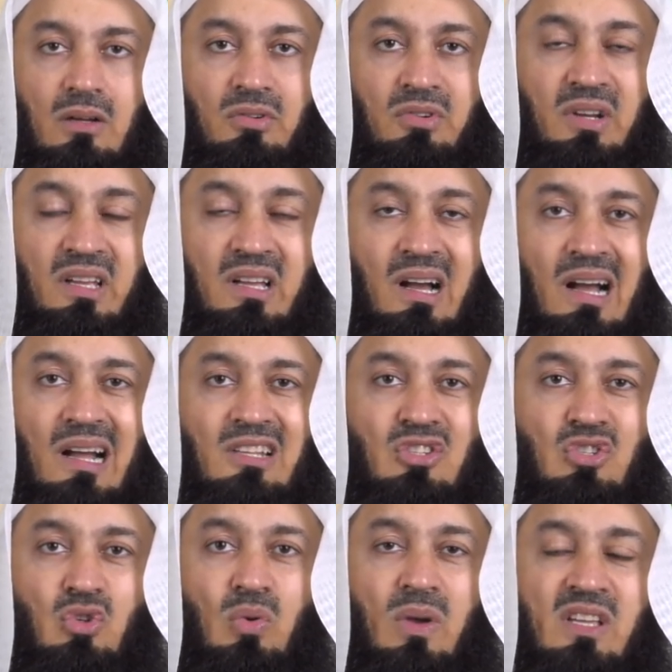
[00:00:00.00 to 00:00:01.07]

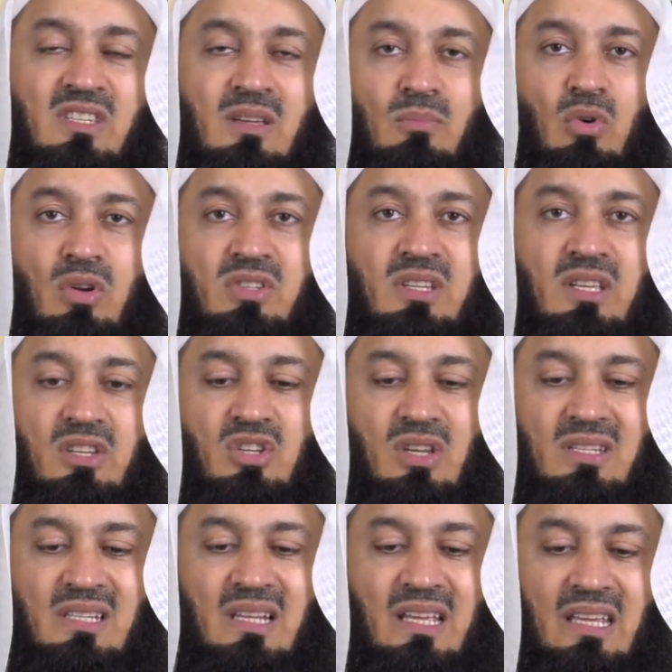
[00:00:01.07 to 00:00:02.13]
regards you as a muhsin,
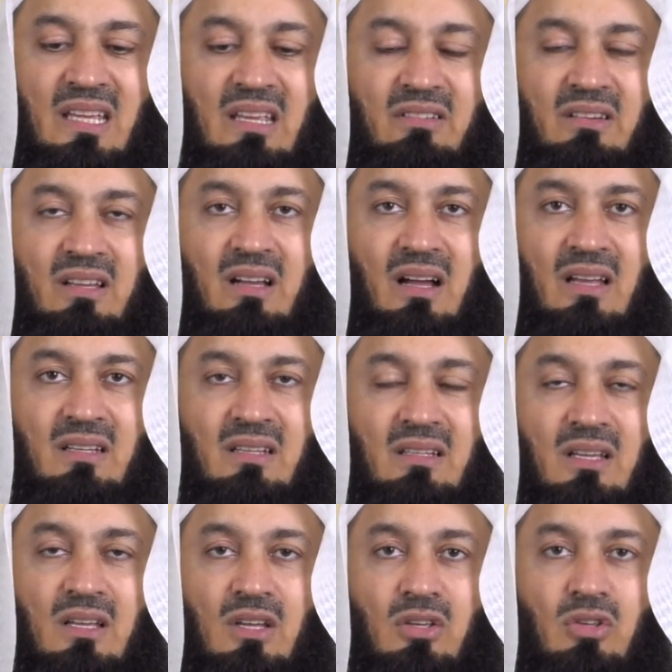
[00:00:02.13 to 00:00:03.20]
just like He
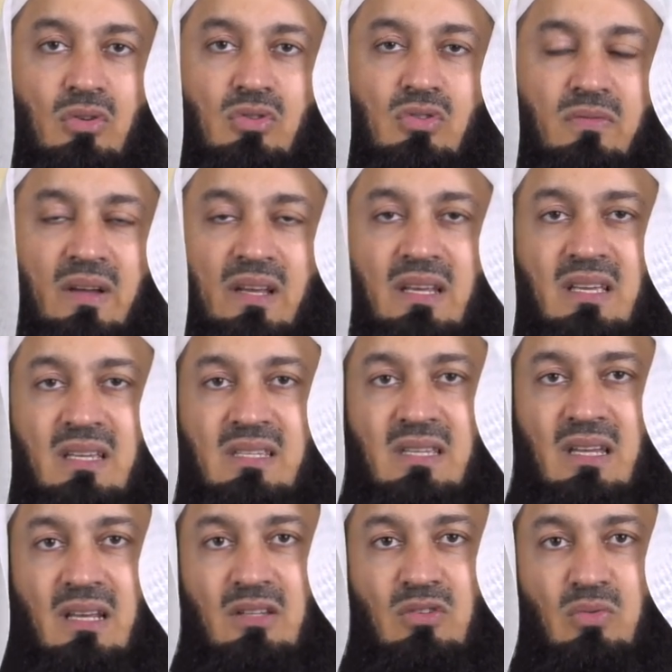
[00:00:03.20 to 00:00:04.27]
regarded Yusuf alayhi
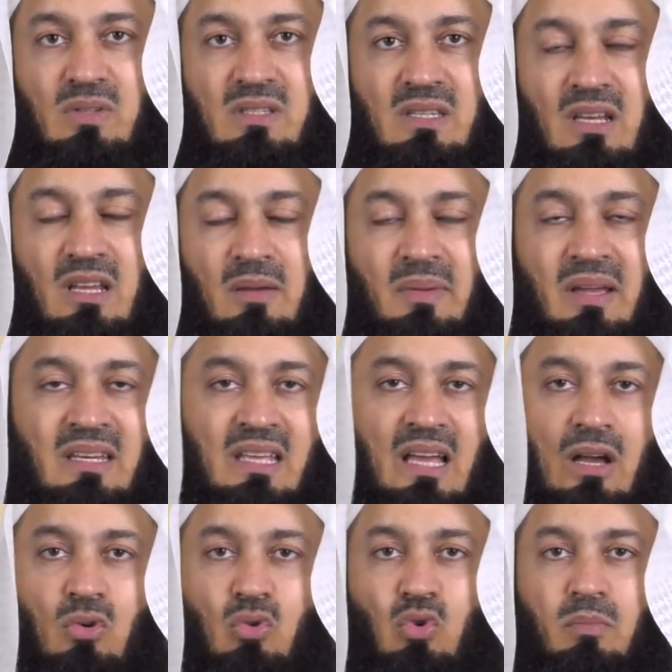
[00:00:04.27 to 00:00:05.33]
salatu wasalam and
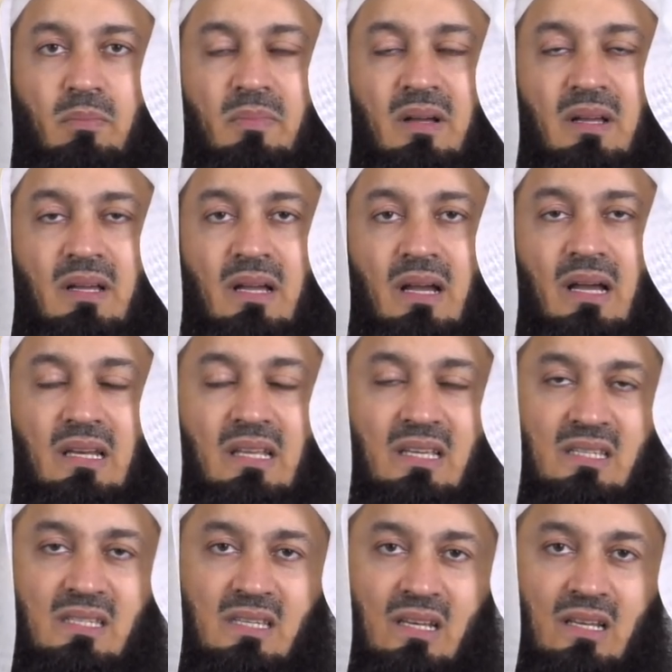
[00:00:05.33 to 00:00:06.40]
Ya'qub alayhi
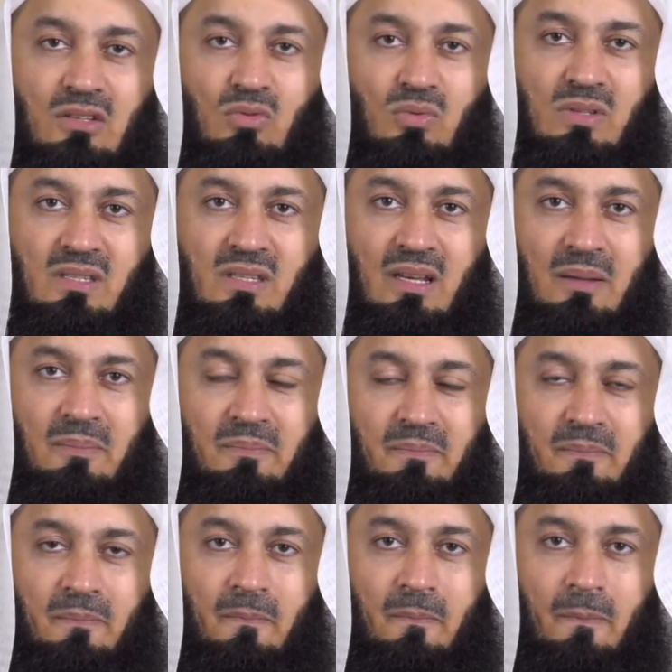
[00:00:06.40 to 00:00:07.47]
salatu wasalam.
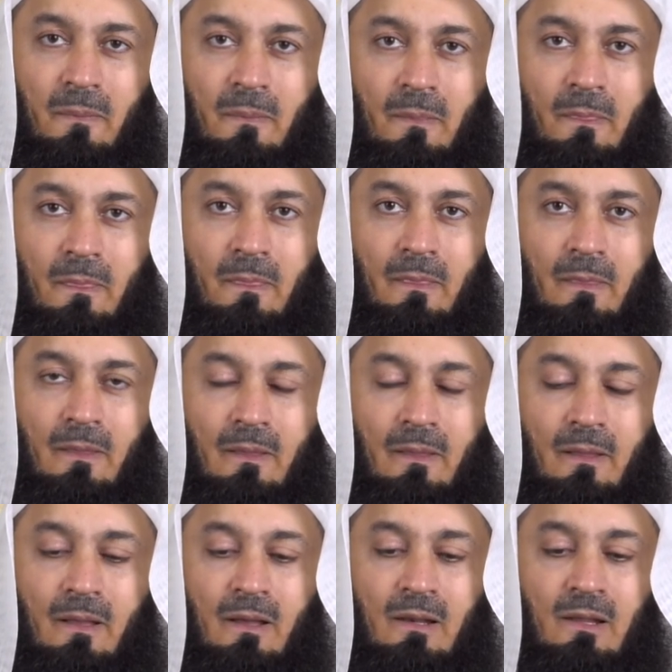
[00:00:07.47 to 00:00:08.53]

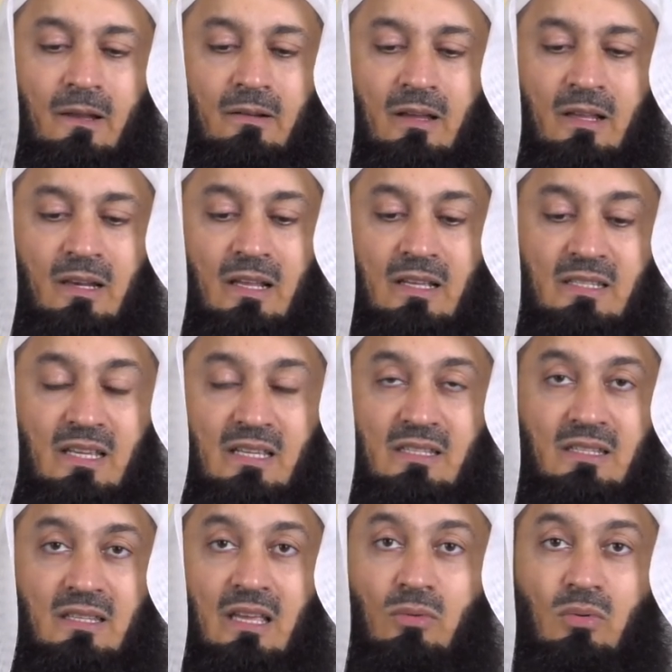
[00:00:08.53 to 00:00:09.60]
Allah, Allah
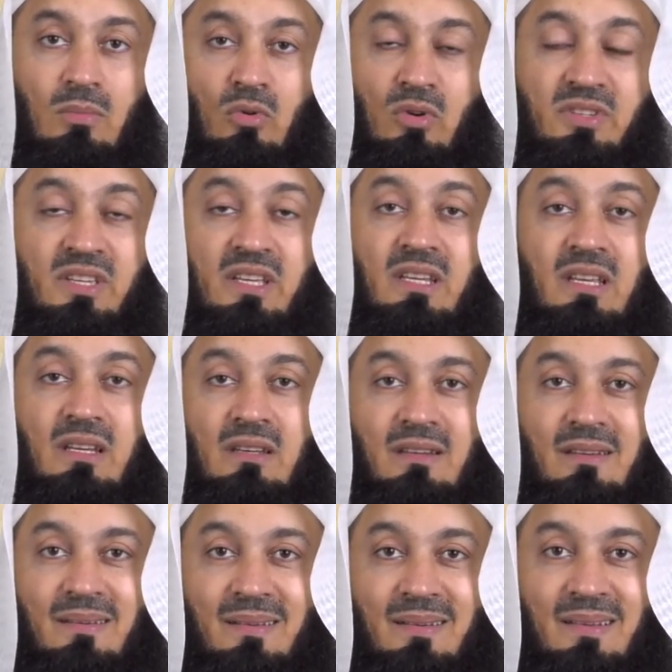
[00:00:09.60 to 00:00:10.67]
says they were muhsineen.
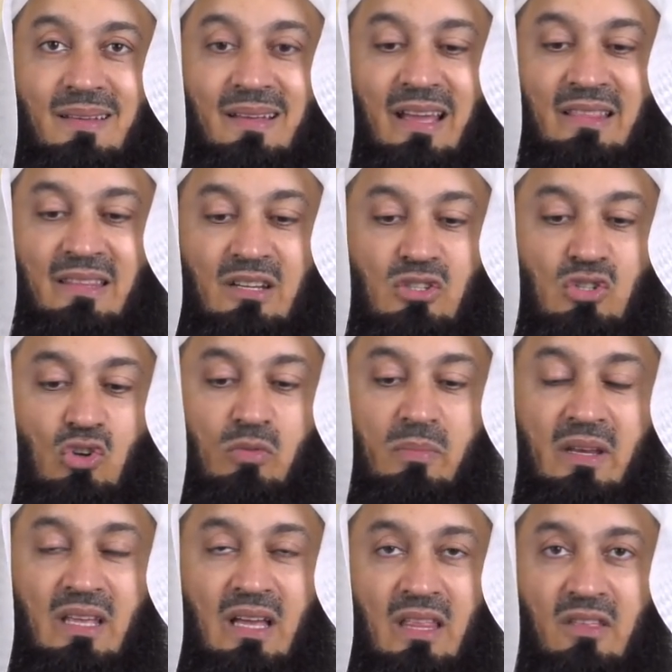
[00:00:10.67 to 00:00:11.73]
And there are so
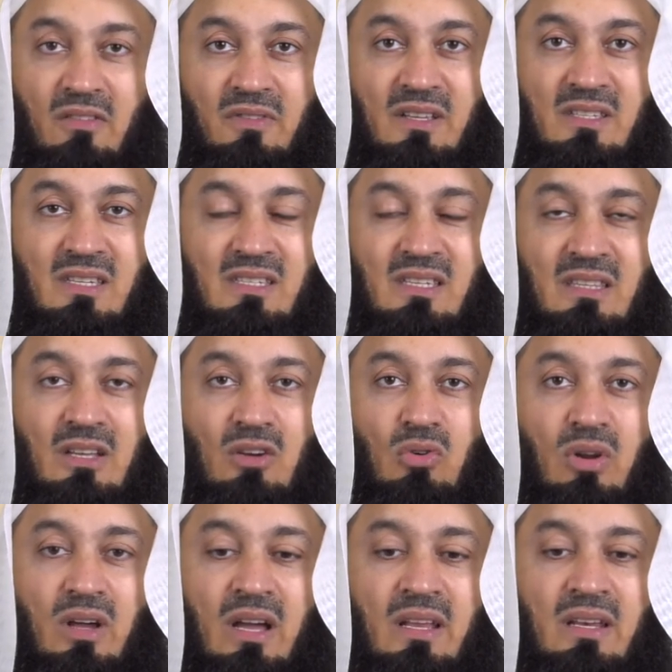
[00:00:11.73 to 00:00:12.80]
many other verses in the
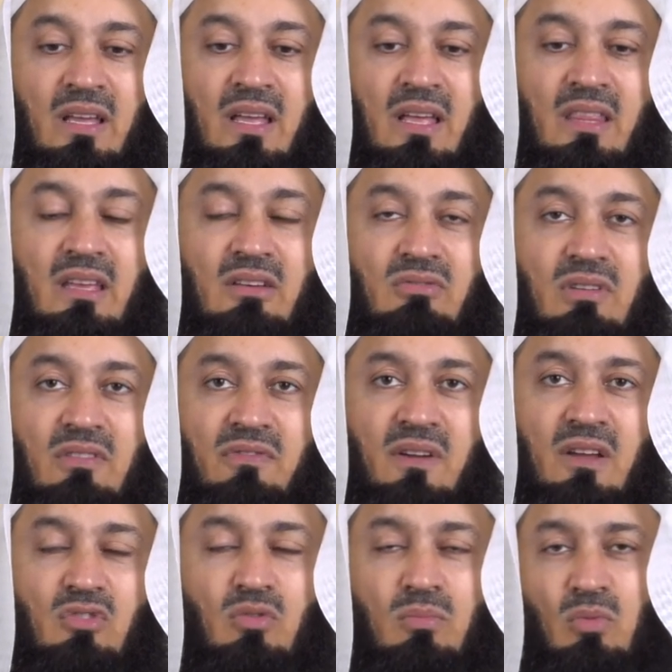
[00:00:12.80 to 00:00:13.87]
Quran that
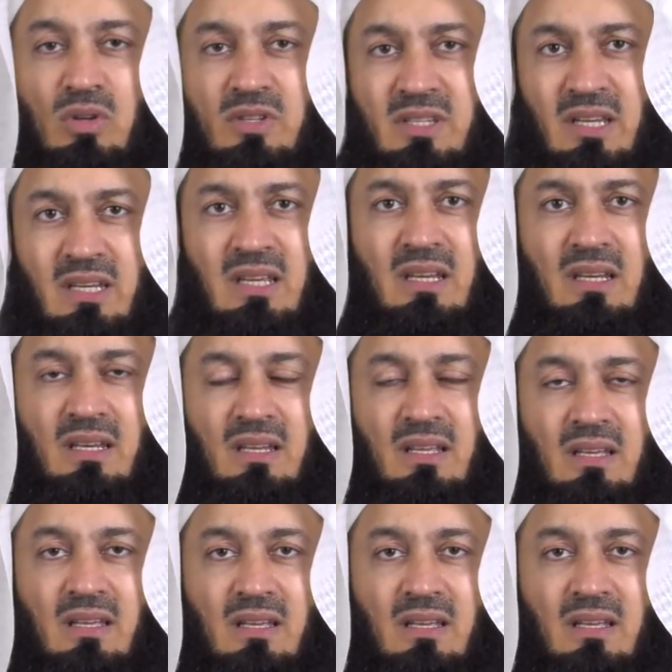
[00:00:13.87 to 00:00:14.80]
refer to muhsineen.